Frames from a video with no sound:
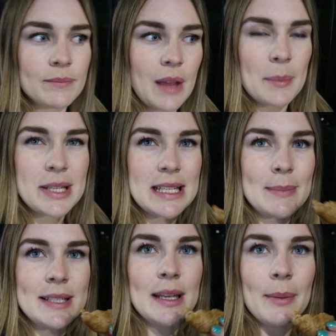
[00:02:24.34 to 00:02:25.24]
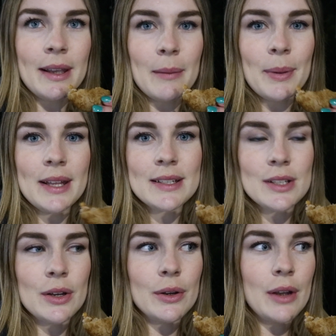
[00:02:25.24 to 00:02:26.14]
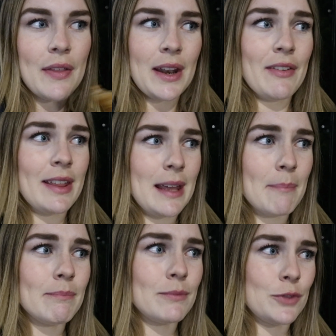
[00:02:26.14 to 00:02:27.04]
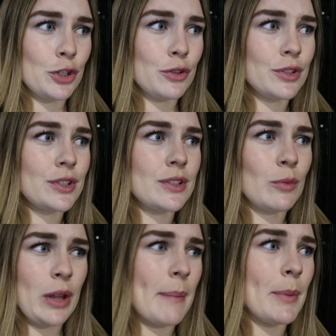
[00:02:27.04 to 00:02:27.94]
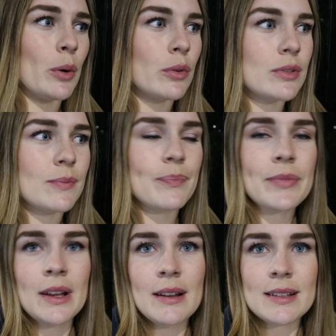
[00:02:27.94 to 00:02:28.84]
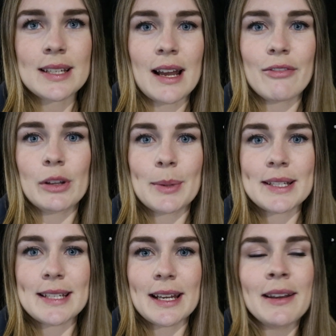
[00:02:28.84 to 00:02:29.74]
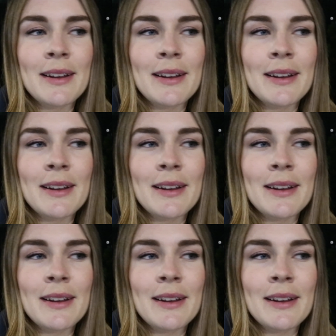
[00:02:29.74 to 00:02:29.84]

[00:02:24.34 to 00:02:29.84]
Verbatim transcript: upsets my stomach a bit, so, and then I've had that juice, all that milk, so now I feel a bit sick.